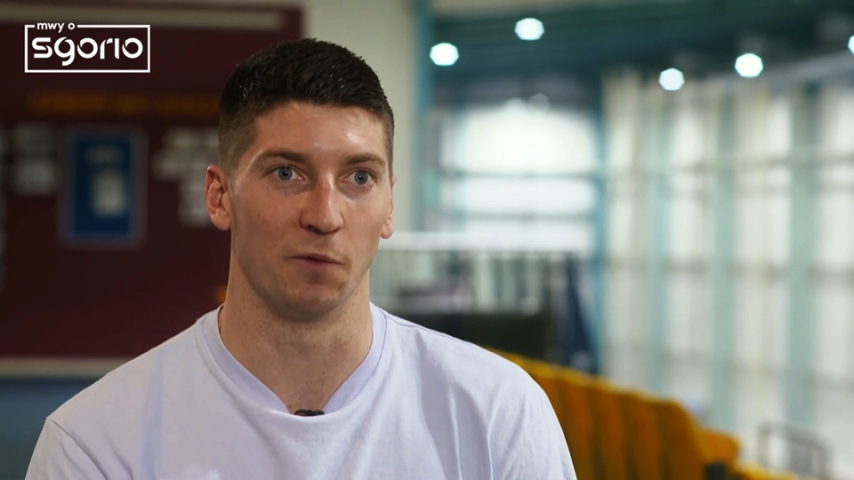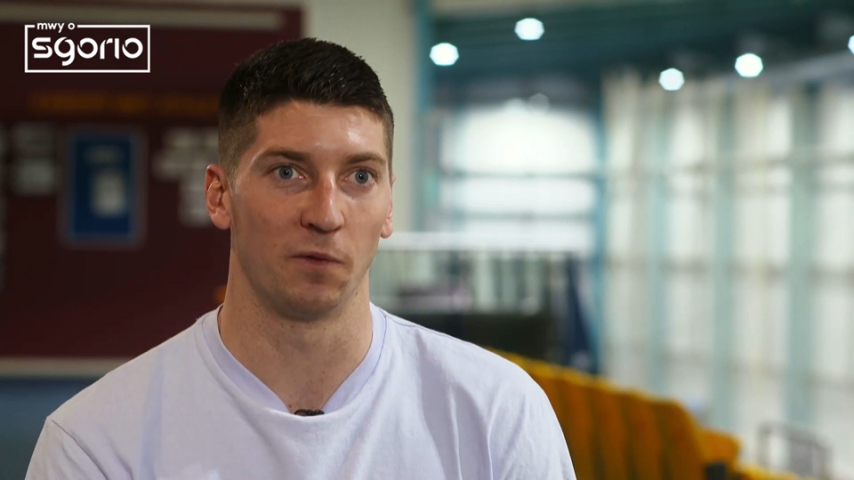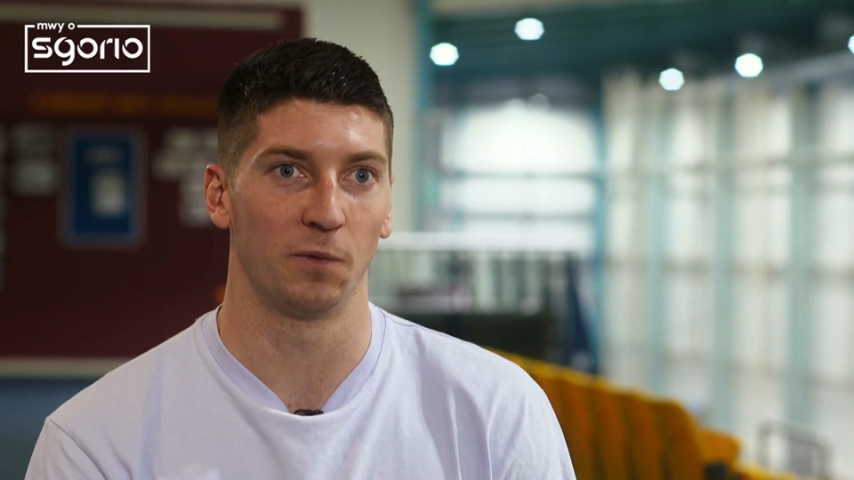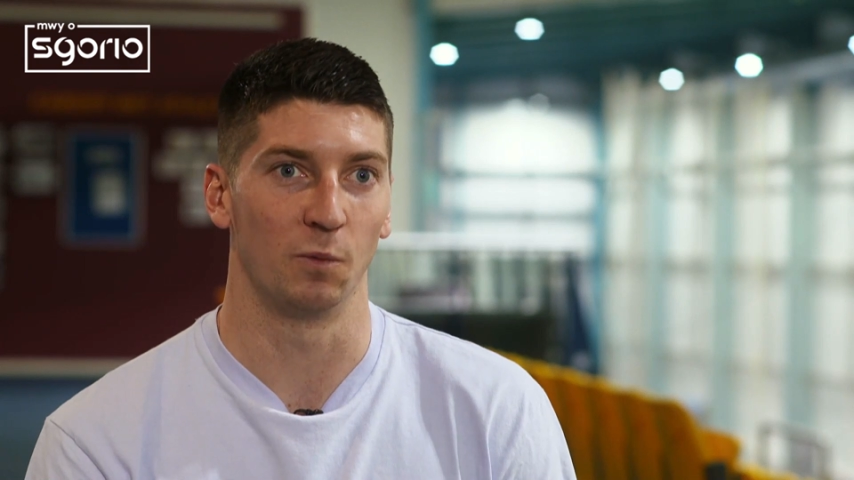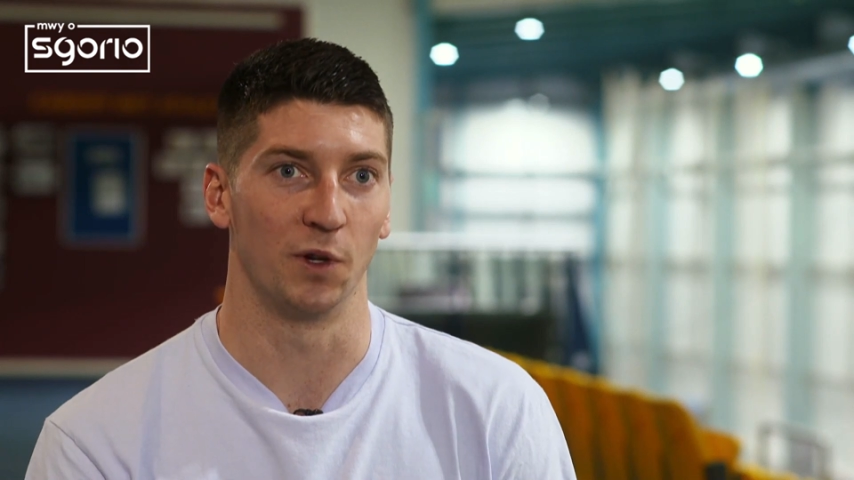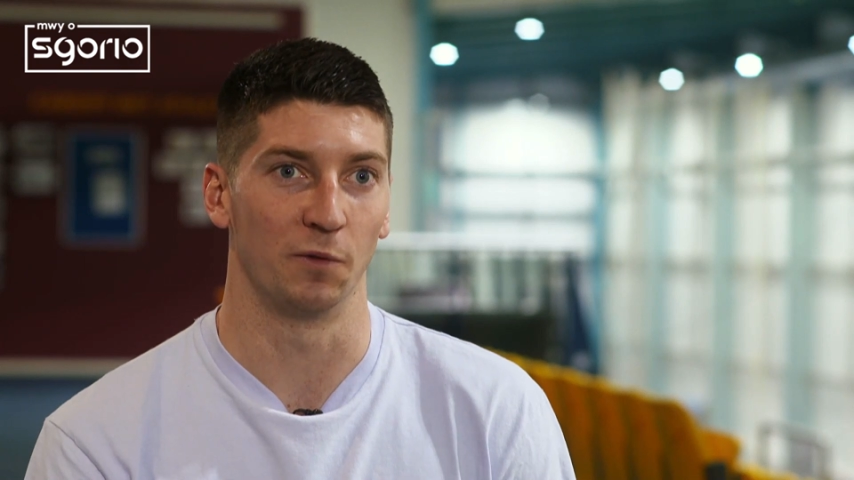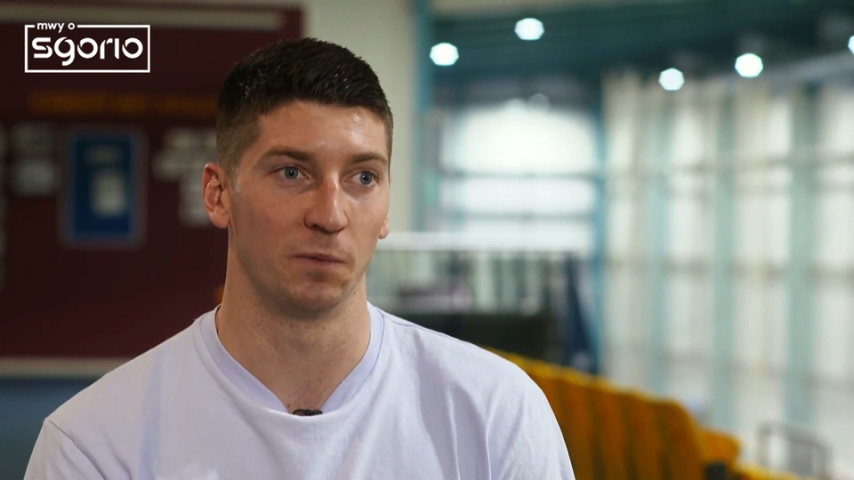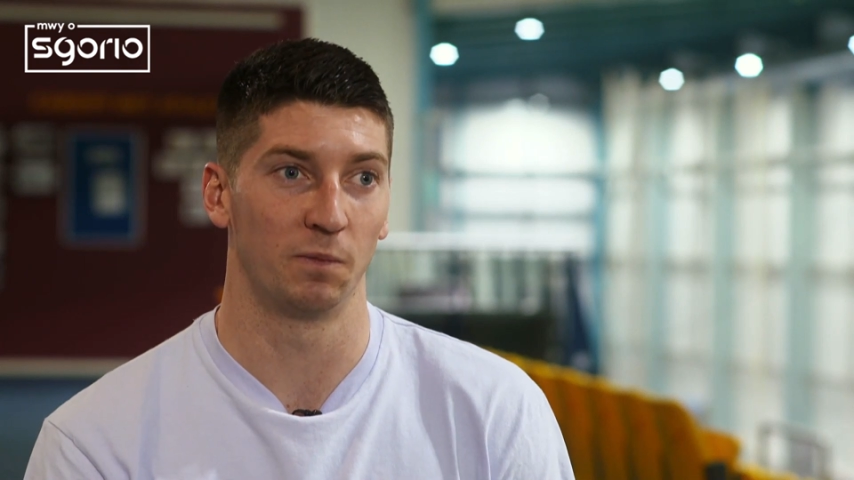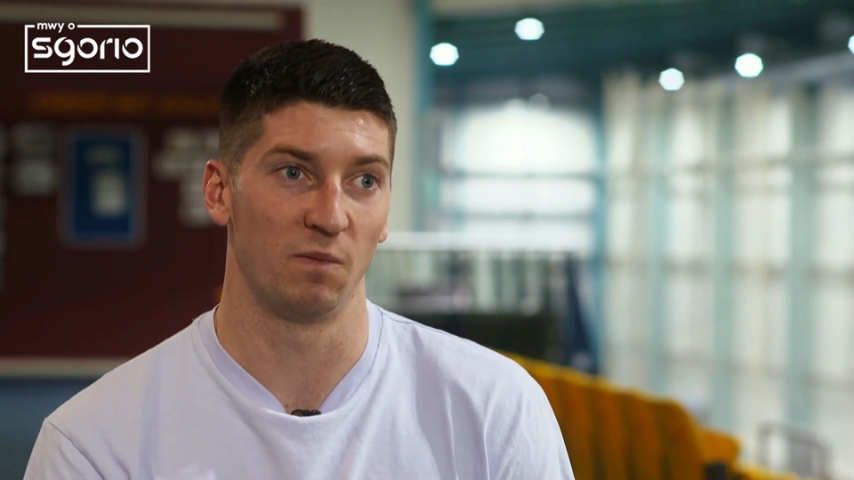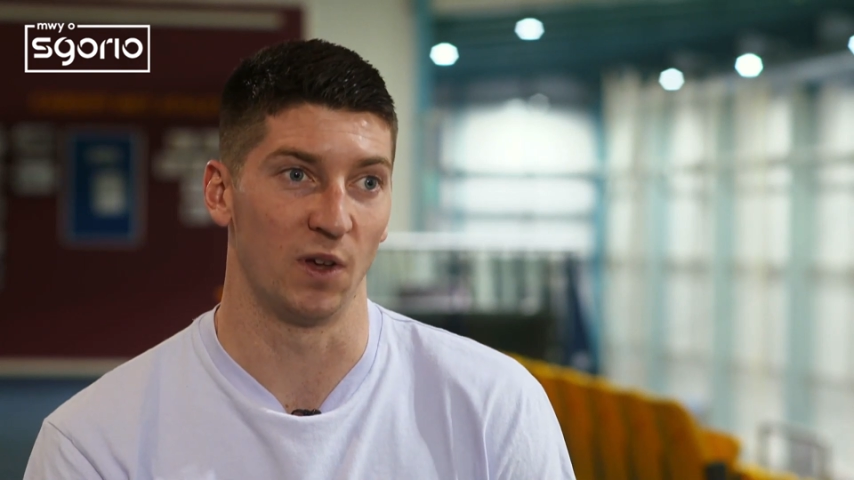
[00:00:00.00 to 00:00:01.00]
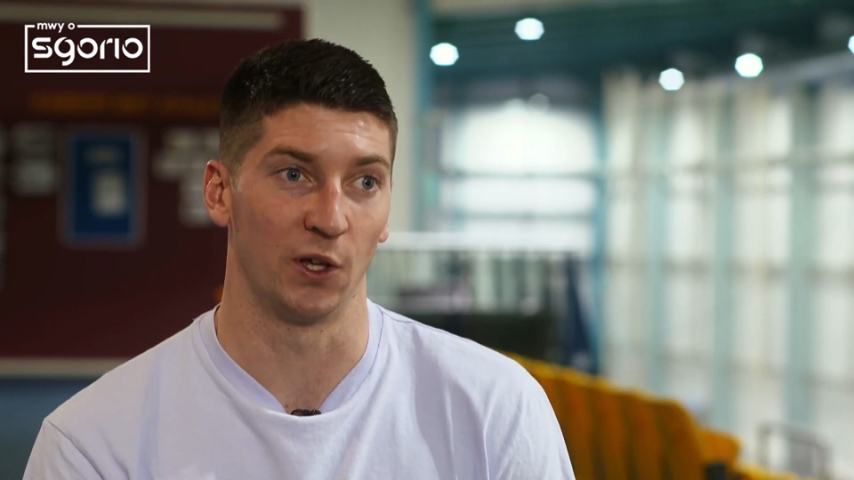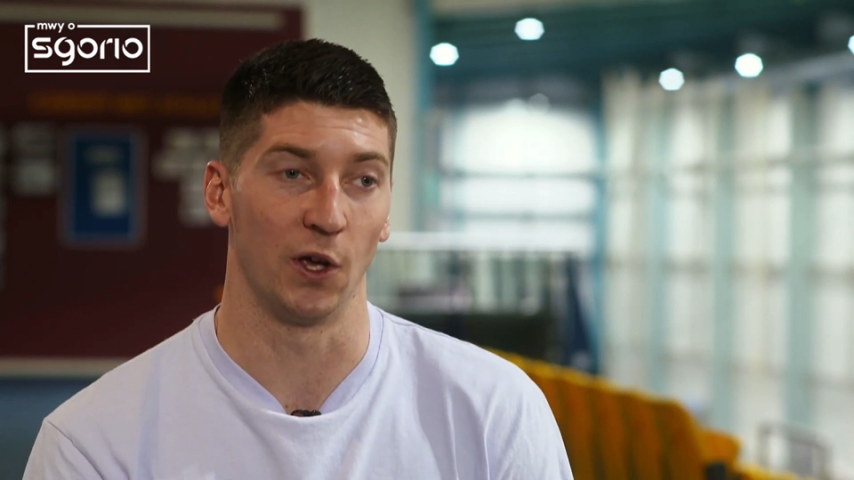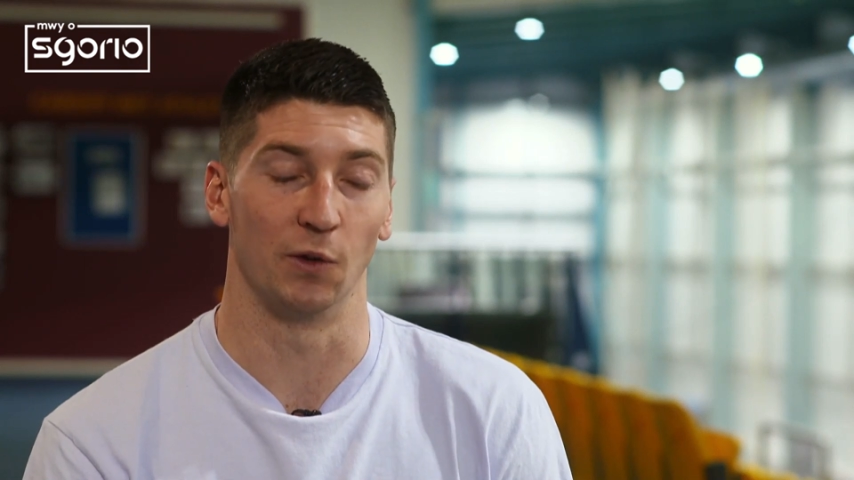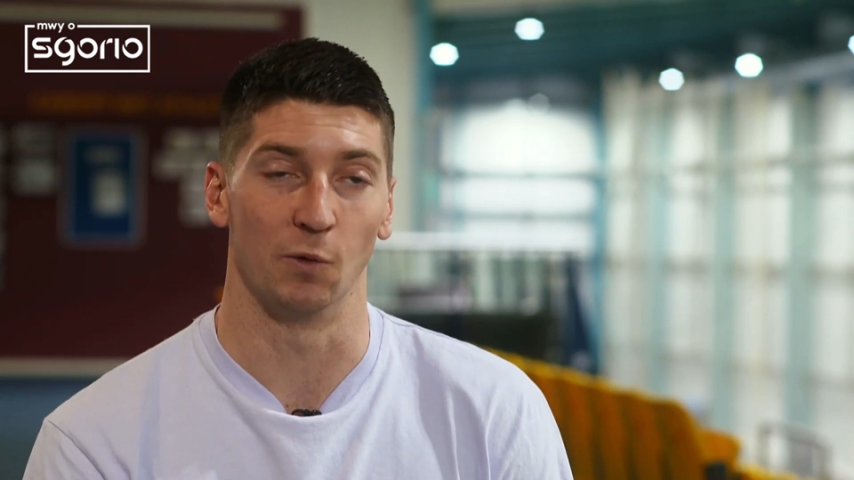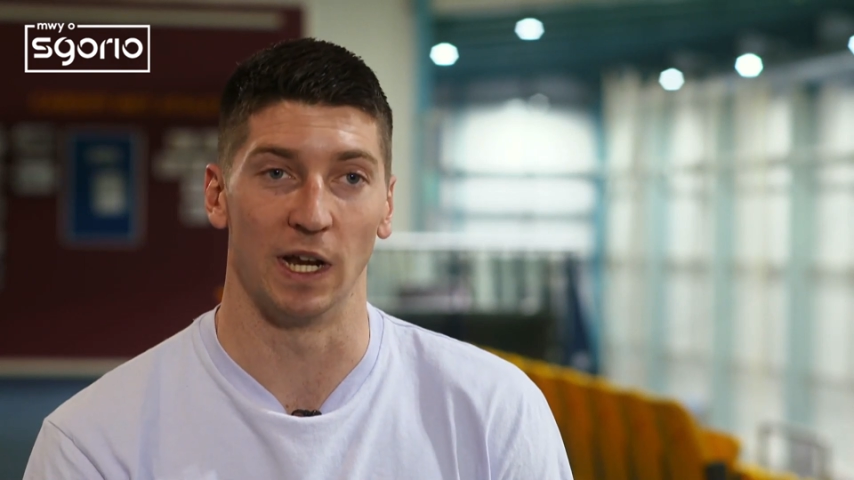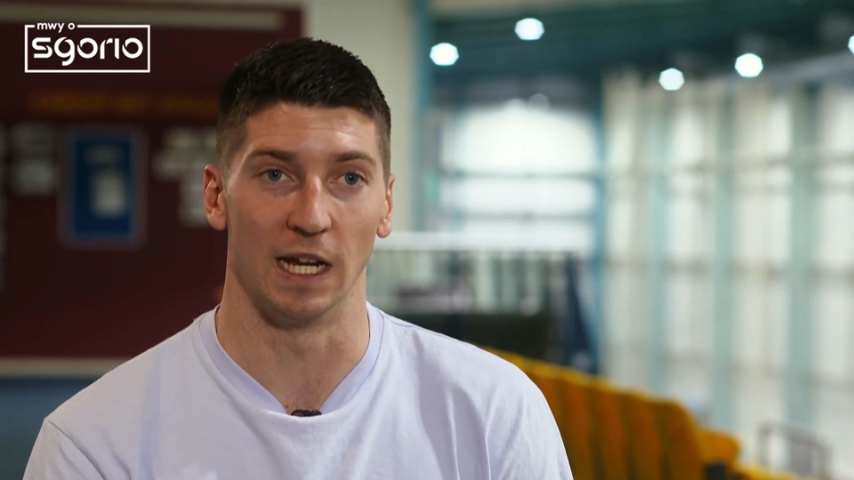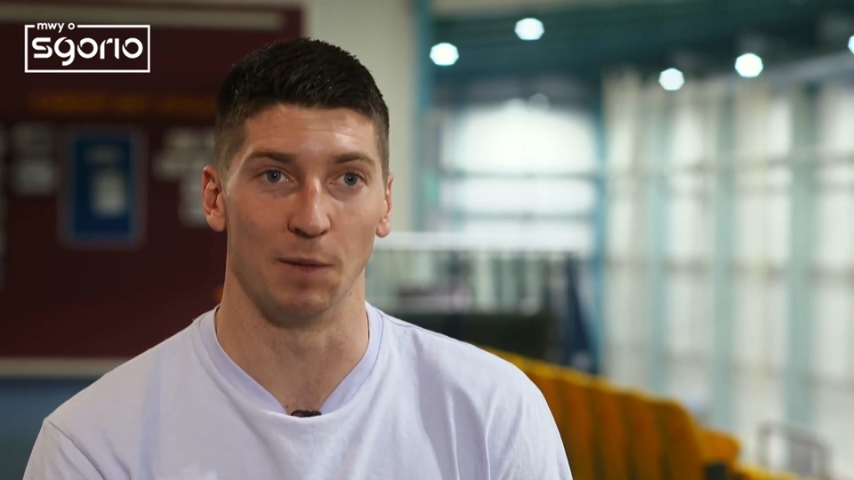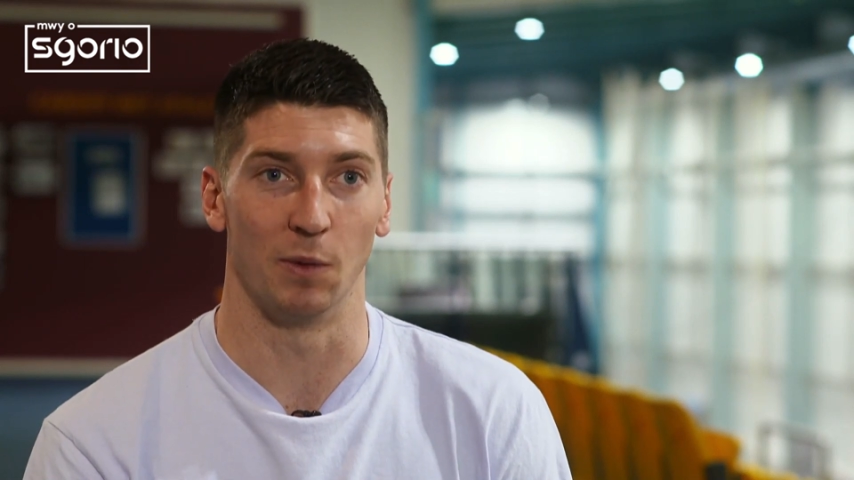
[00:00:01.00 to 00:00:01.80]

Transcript: have occurred, really.